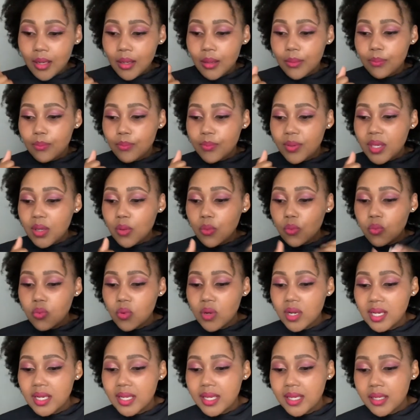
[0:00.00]
Be
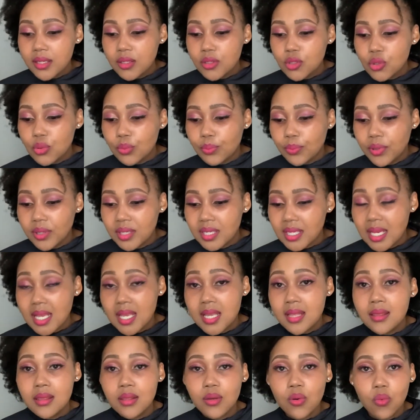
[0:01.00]
willing to put
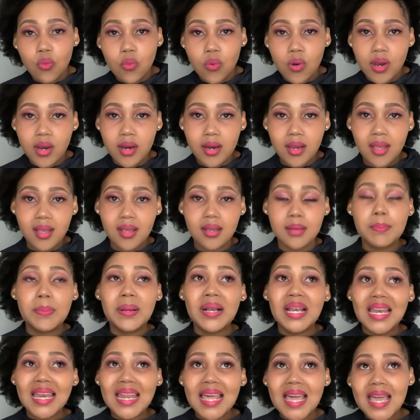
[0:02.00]
in the work.
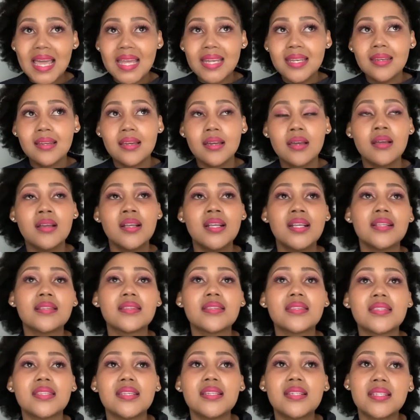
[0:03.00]
Plan,
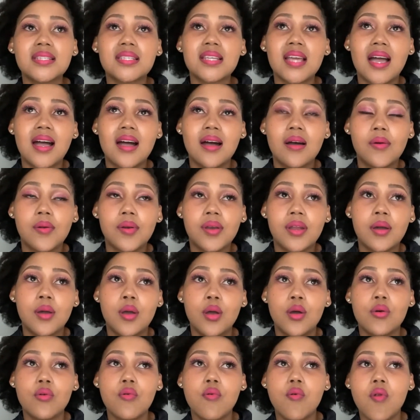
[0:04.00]
sit down,
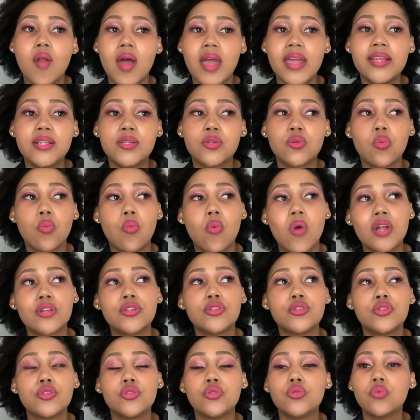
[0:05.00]
write
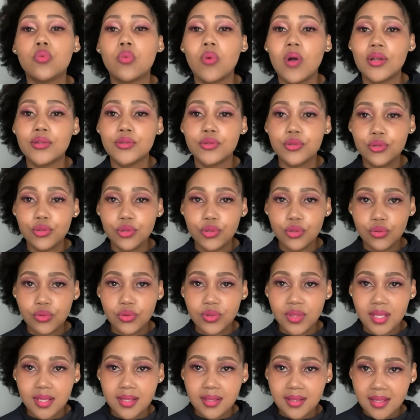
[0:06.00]
what you want to do
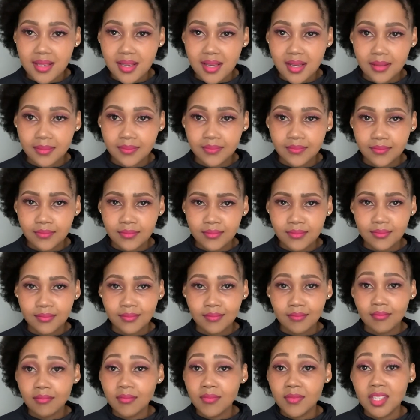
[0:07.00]
this year.
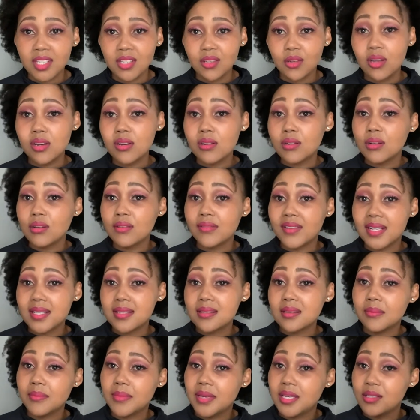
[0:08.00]
Not all of us are
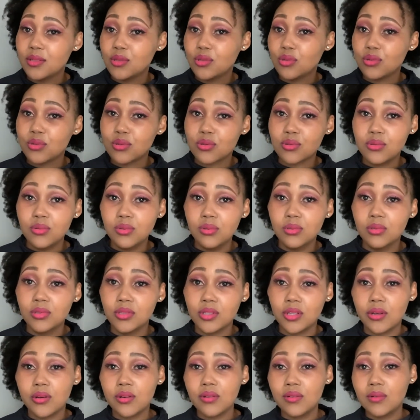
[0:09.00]
meant to school.
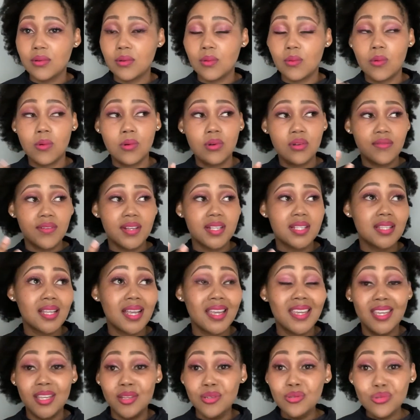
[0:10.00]
Not all of us are
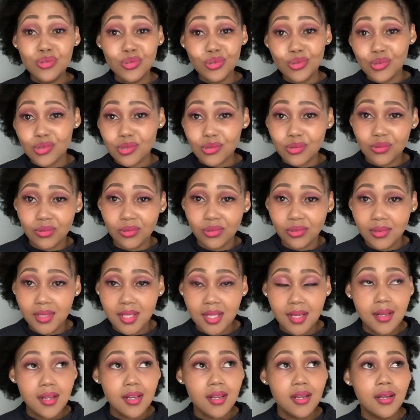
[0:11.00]
into school.
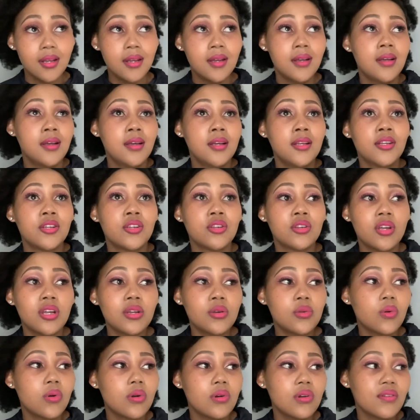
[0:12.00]
Not
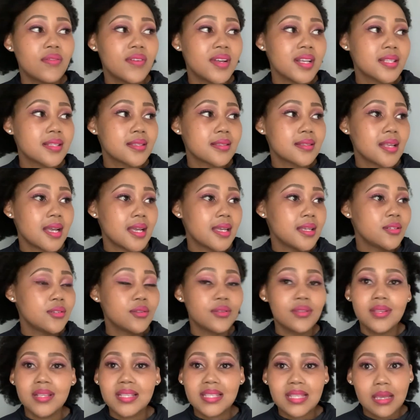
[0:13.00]
all of us are into
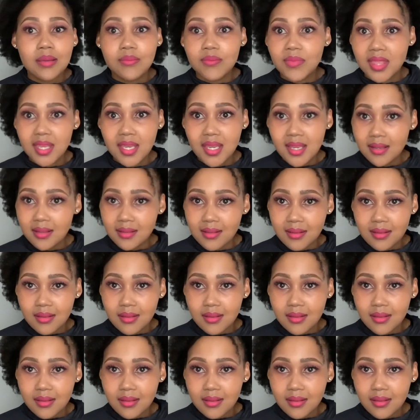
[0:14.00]
the same things.